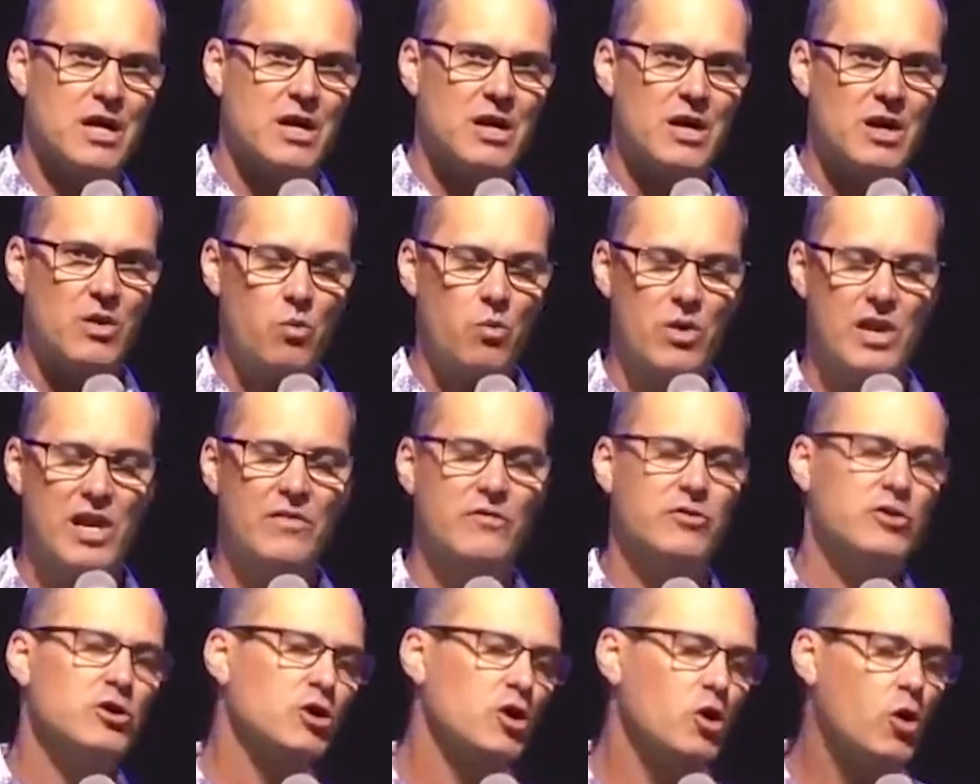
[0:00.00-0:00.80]
Whenever
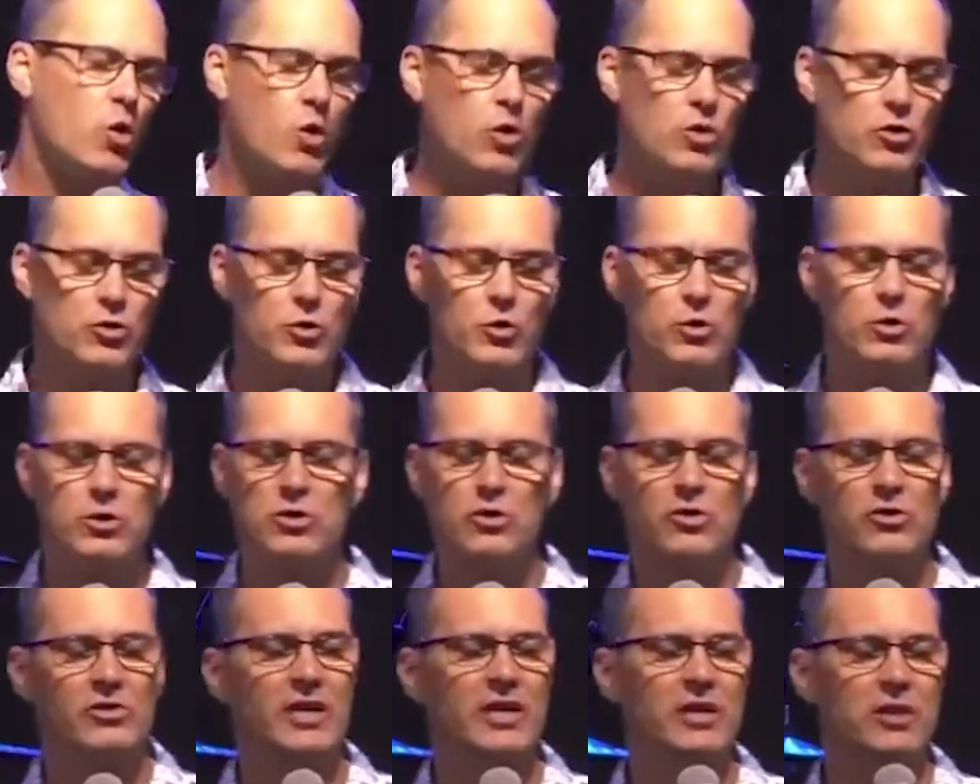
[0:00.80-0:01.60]
you're going through and you
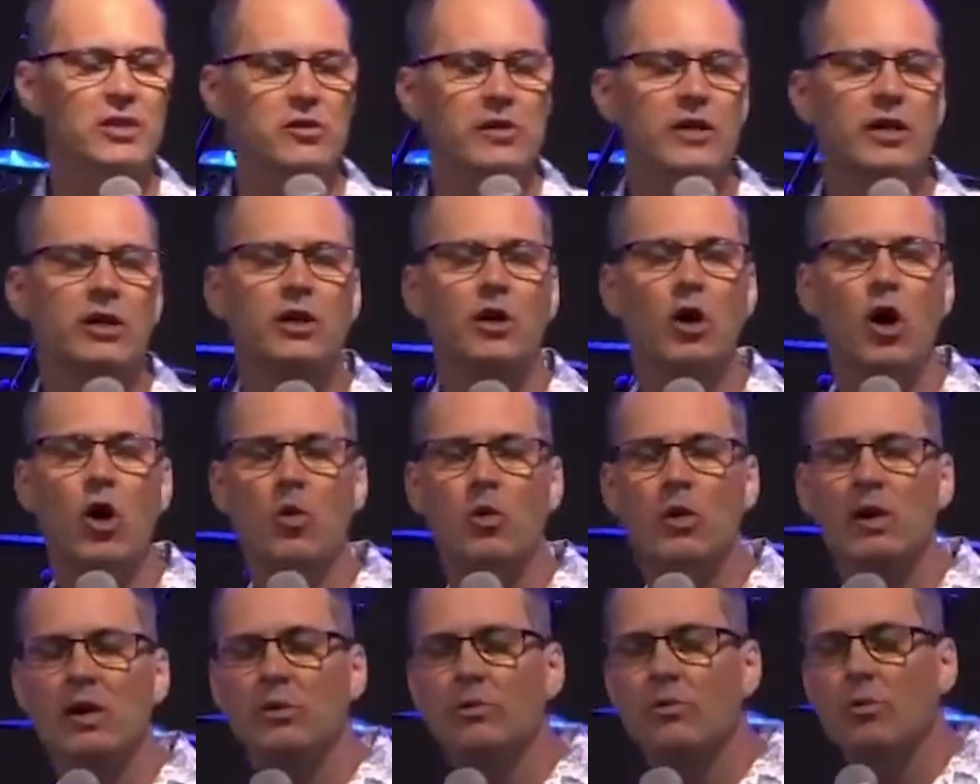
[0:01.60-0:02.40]
don't think you can go
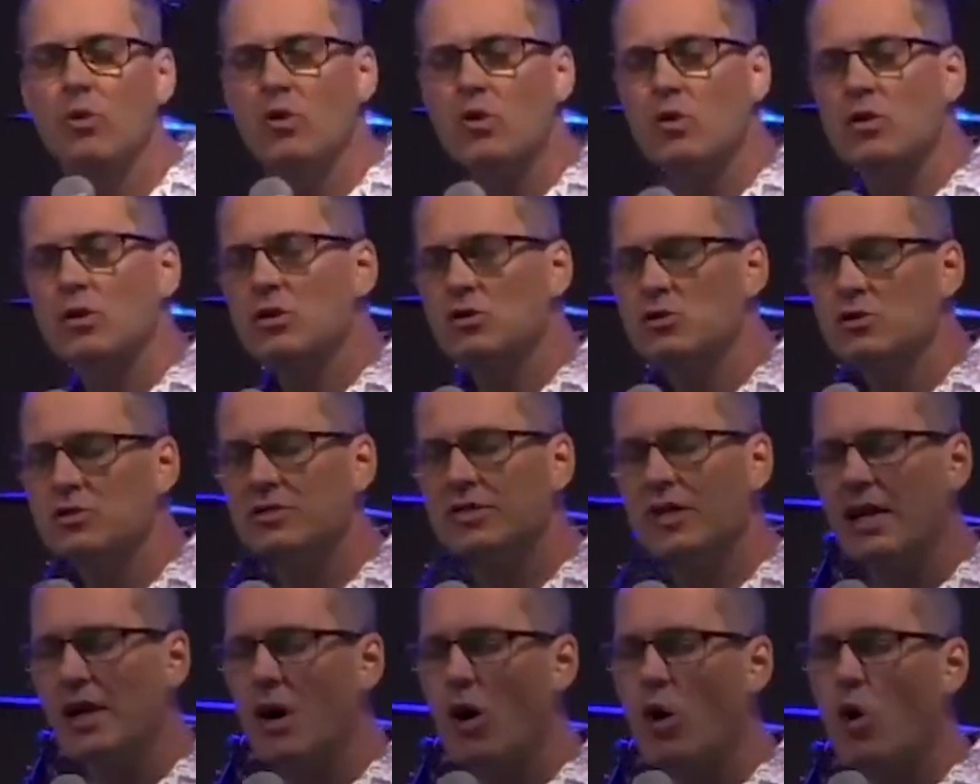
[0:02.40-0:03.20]
anymore, you
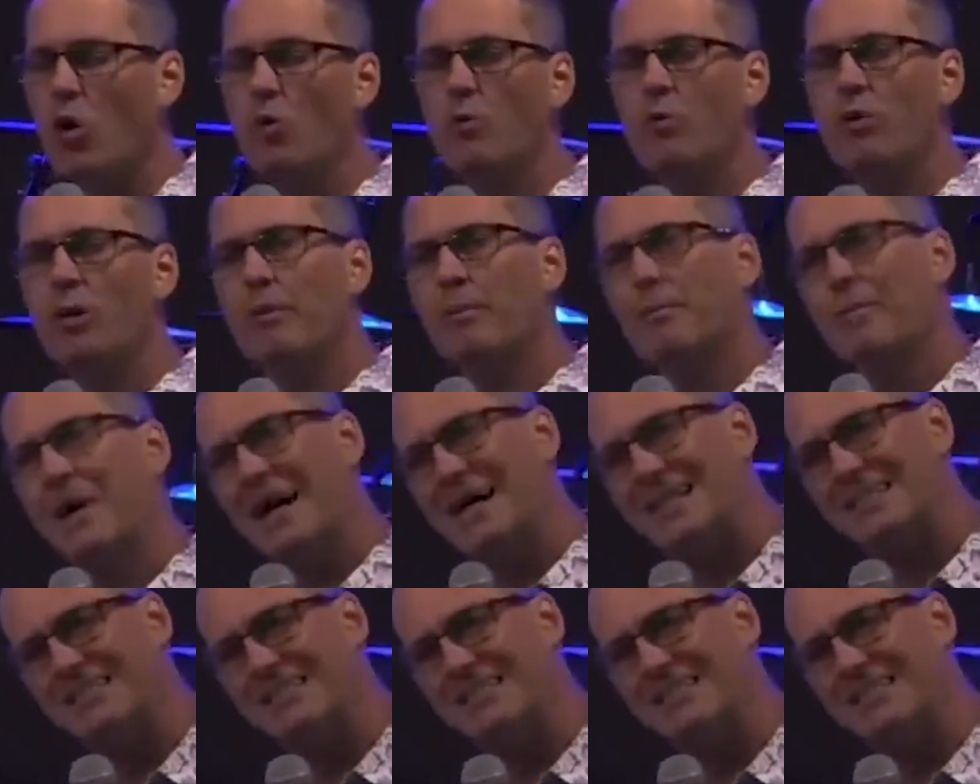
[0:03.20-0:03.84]
say, oh, but my